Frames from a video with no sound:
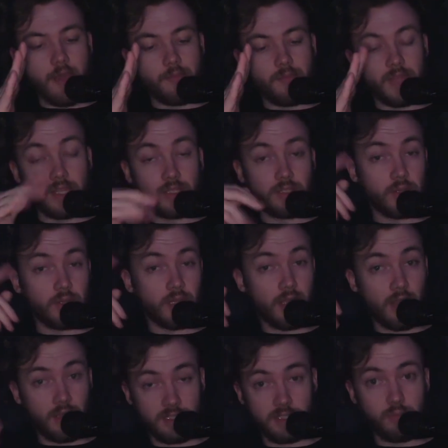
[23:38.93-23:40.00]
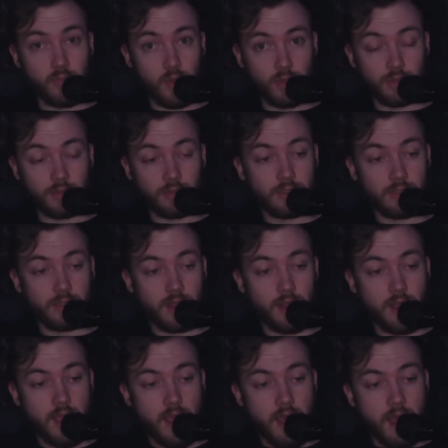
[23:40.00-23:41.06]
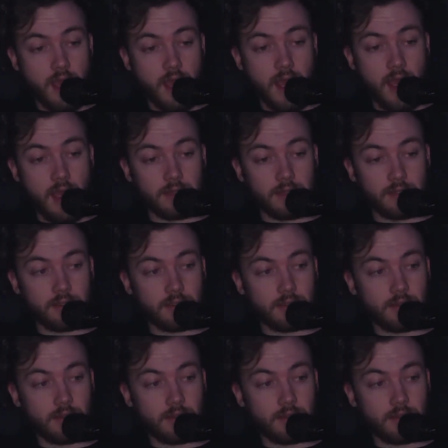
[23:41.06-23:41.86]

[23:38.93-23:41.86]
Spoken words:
He's doing the custom models, and